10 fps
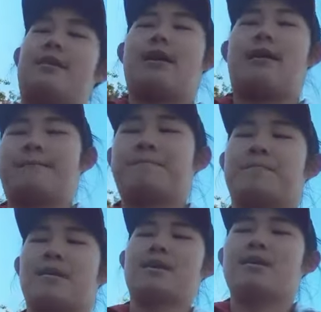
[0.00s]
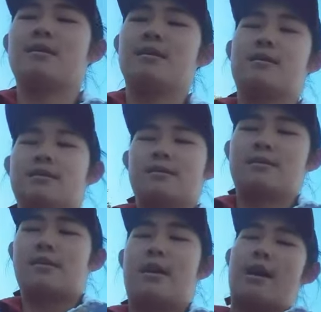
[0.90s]
yeah,
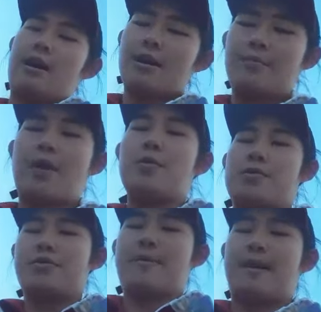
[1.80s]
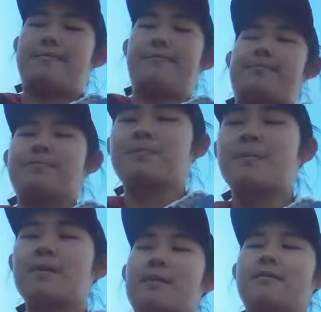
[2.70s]
I like both, but
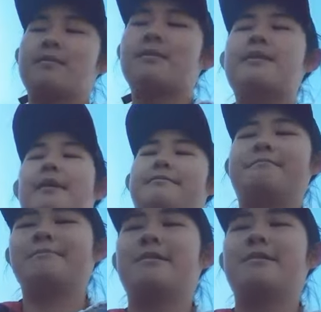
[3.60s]
yeah.